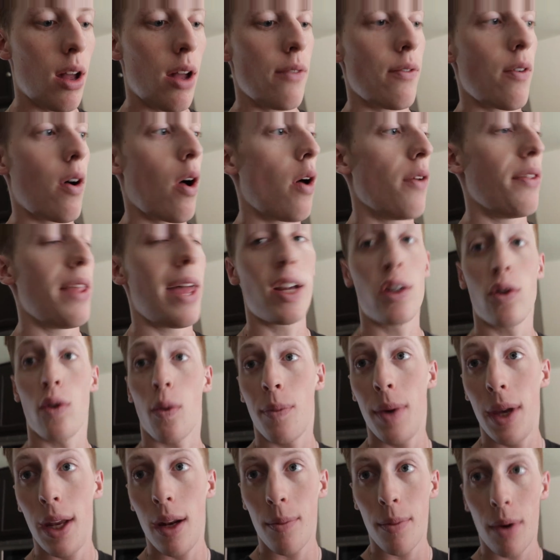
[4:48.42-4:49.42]
of all natural
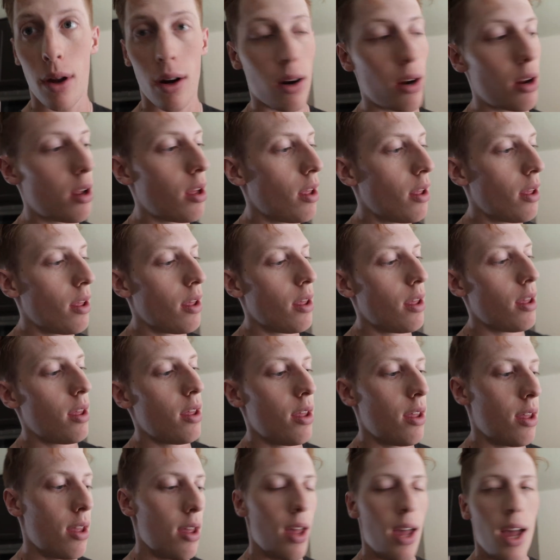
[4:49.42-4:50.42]
peanut butter,
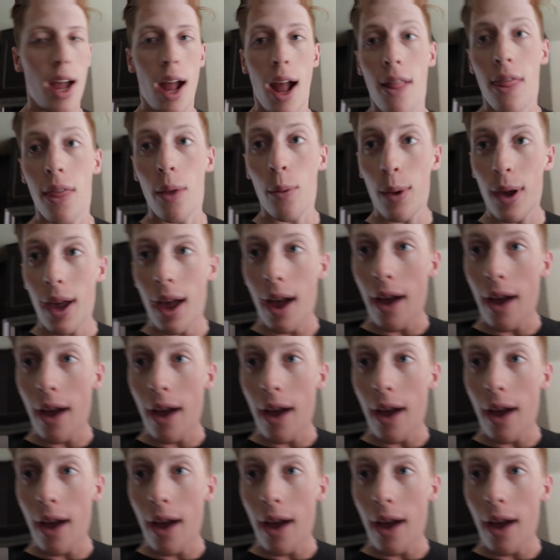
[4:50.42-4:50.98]
and then we